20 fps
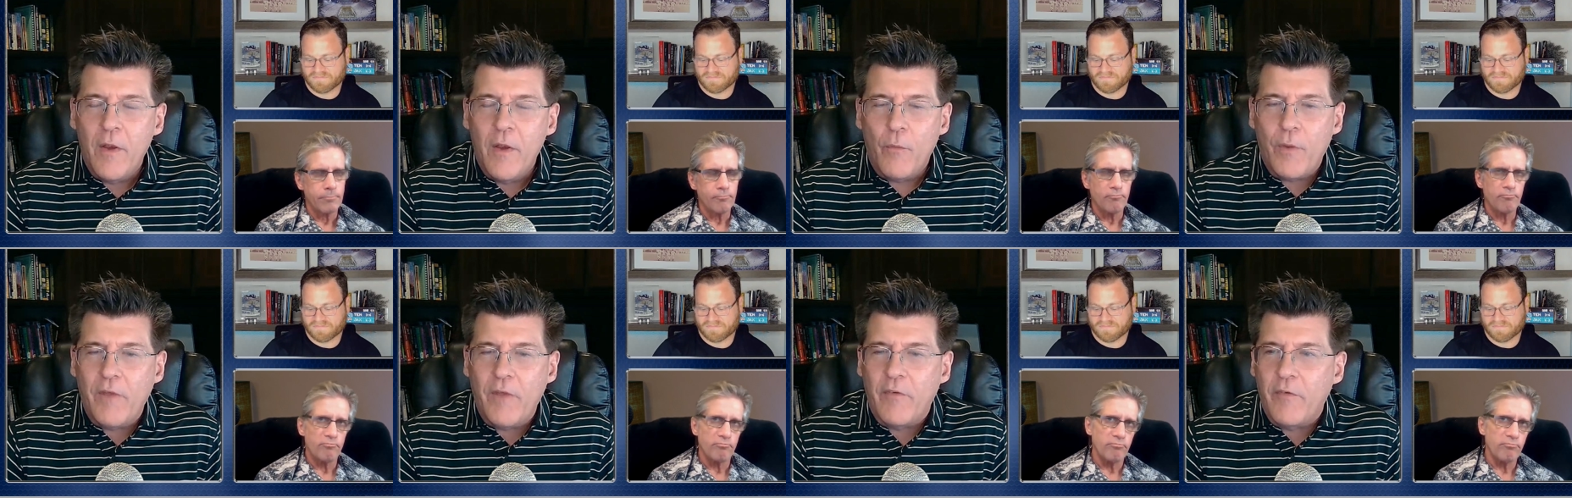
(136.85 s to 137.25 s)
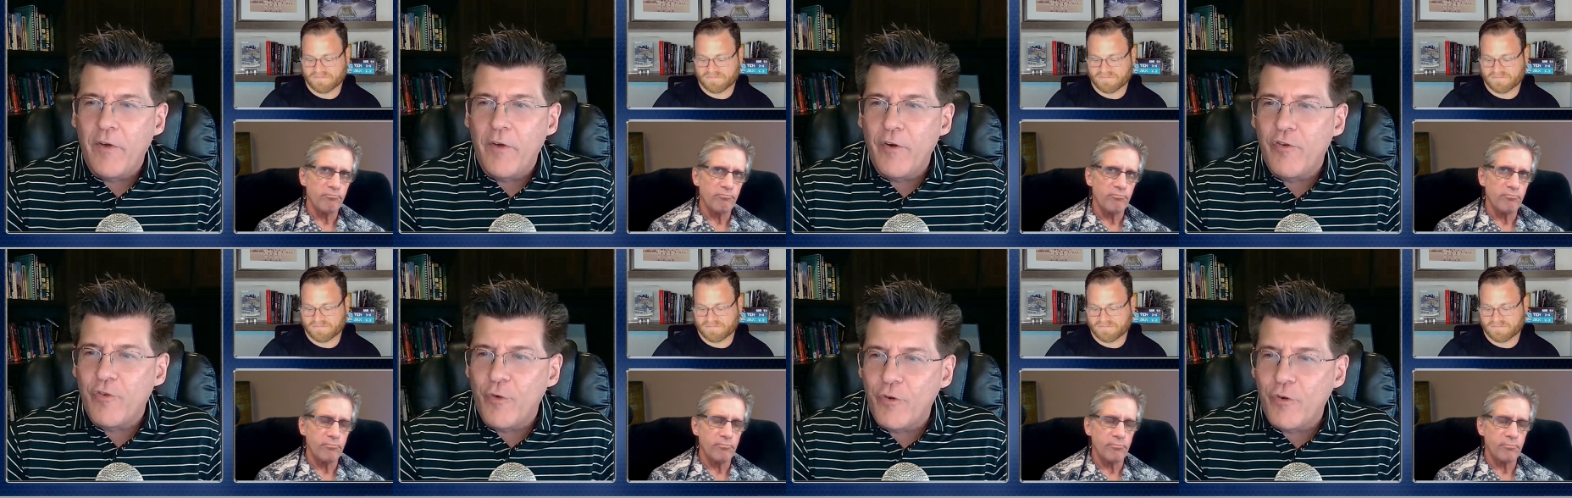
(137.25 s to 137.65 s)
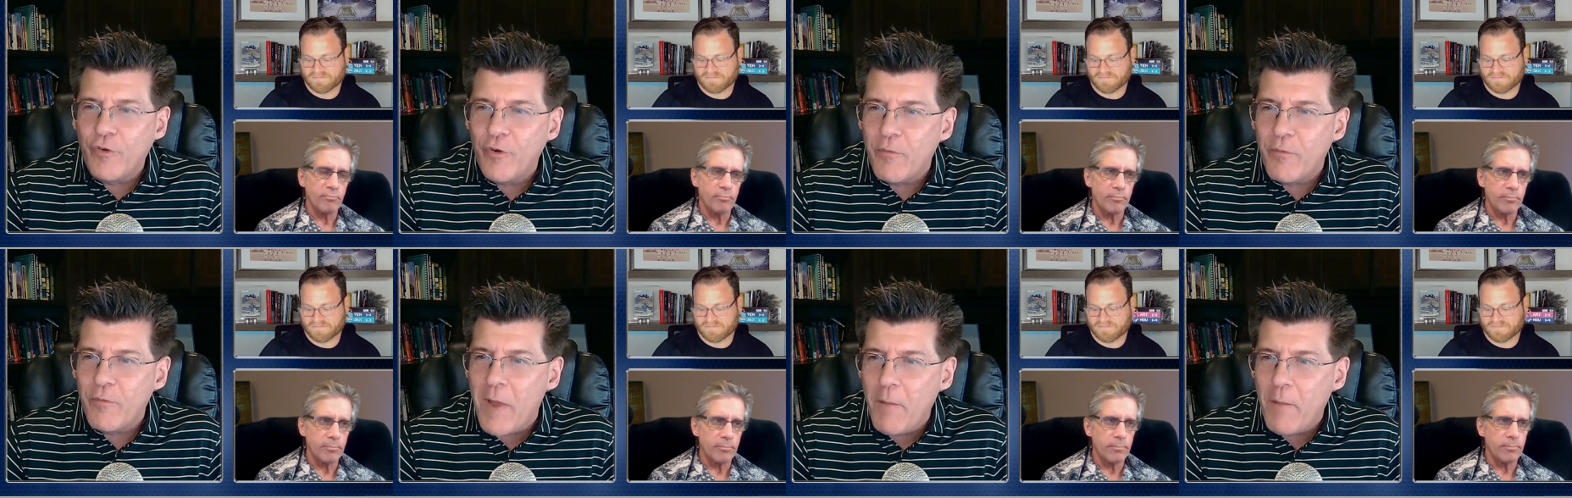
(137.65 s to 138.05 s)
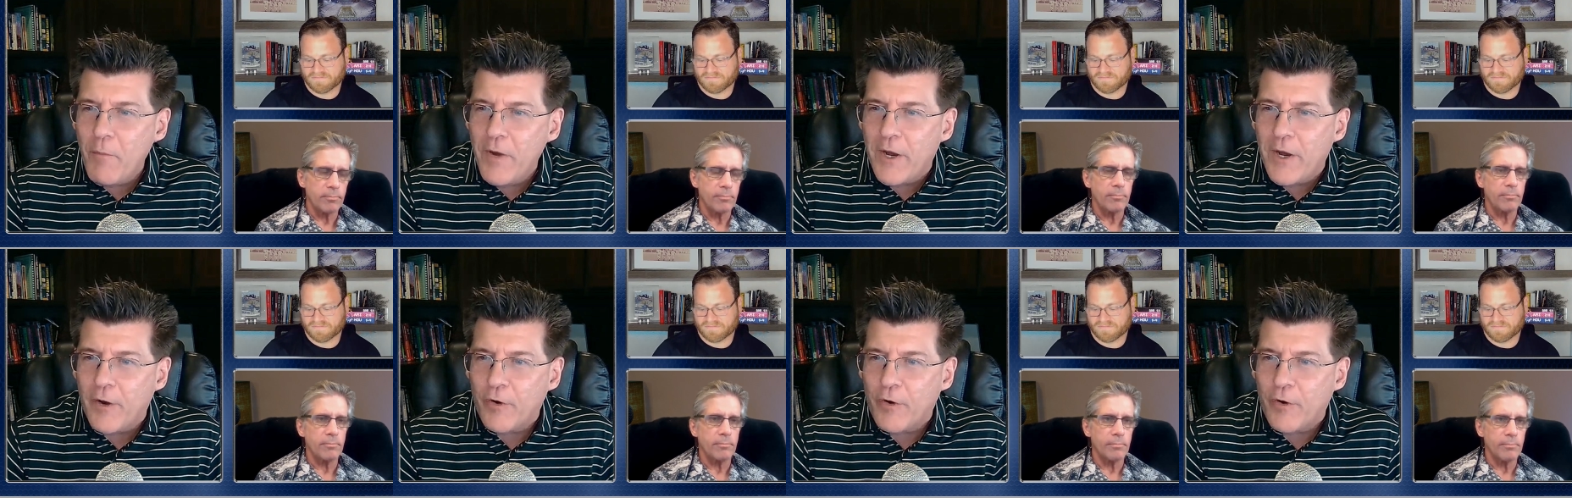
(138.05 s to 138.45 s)
Speaker 1: we have a very short-term
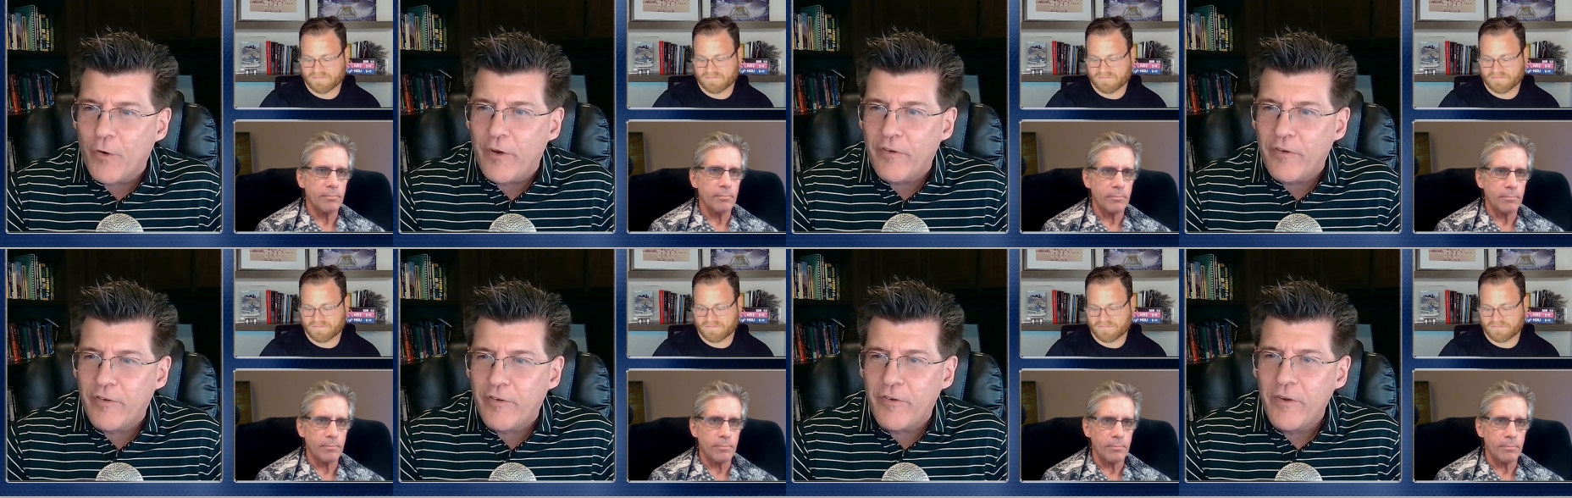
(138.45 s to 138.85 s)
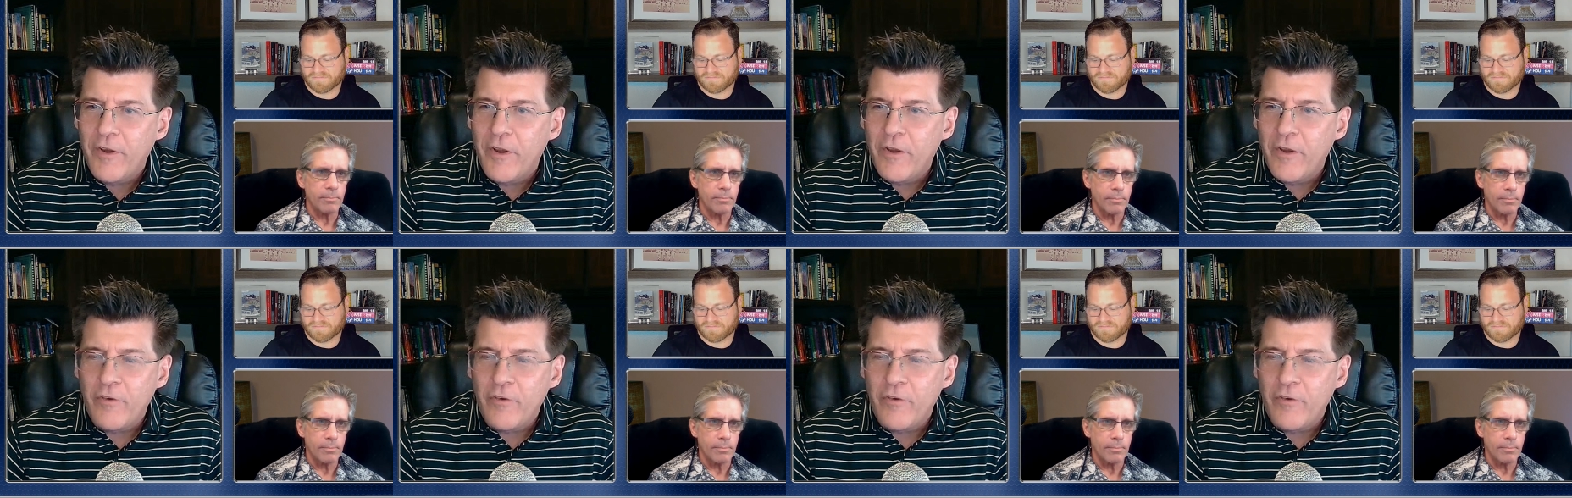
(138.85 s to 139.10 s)
memory here, Cris.